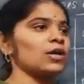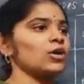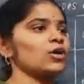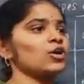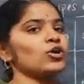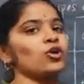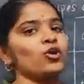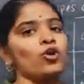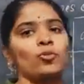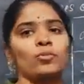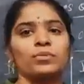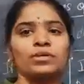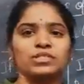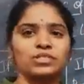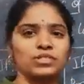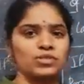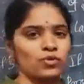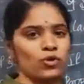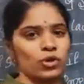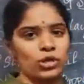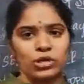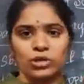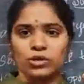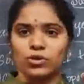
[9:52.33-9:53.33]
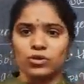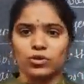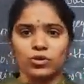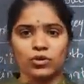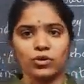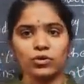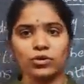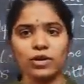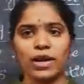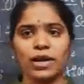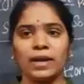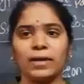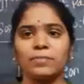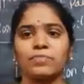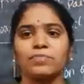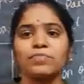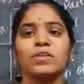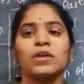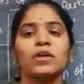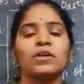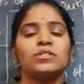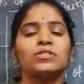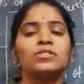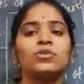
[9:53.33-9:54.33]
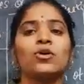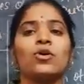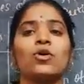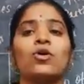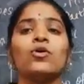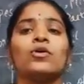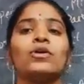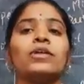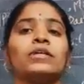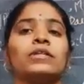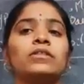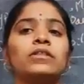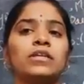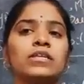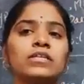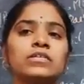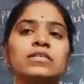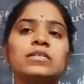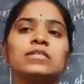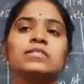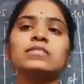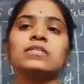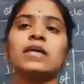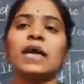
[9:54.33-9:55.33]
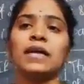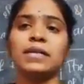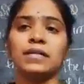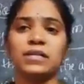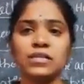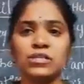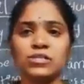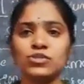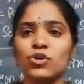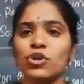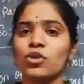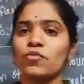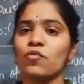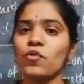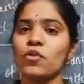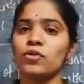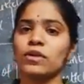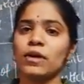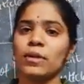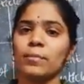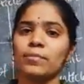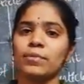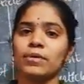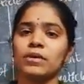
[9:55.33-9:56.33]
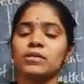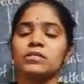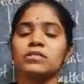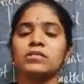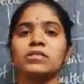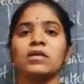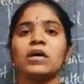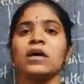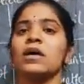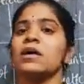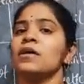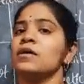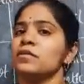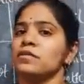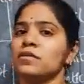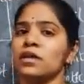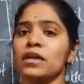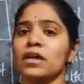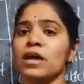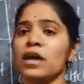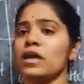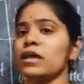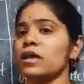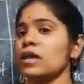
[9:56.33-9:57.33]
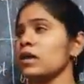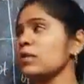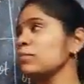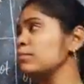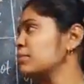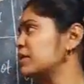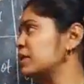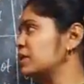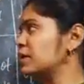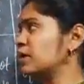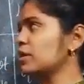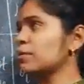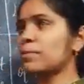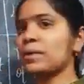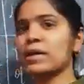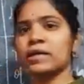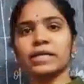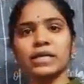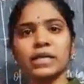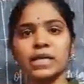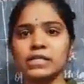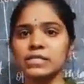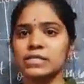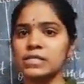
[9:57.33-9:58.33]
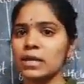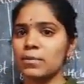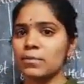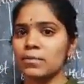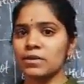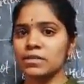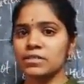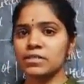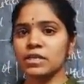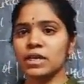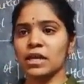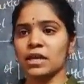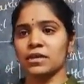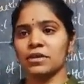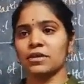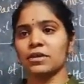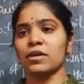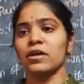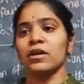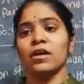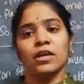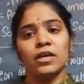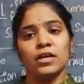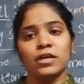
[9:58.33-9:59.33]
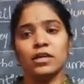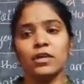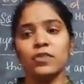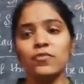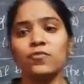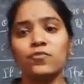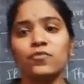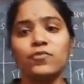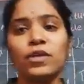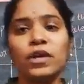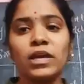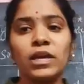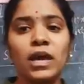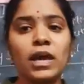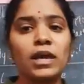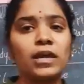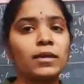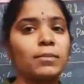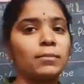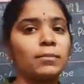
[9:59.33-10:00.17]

loamy soil. Okay. So in this sandy soil what happens? There are bigger particles are present. If there are